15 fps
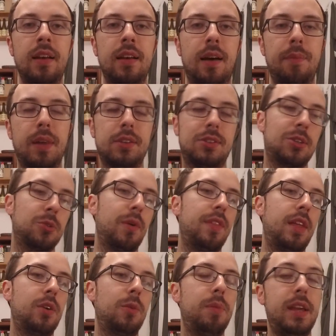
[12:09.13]
I'm not sure when
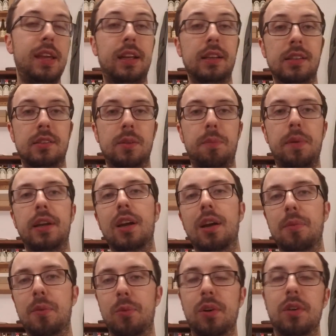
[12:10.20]
that'll be because it's a big
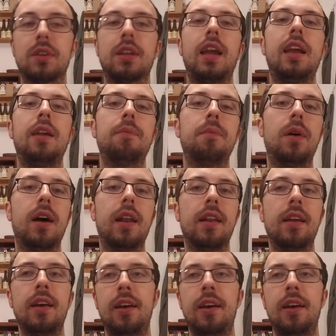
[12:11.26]
open world game, but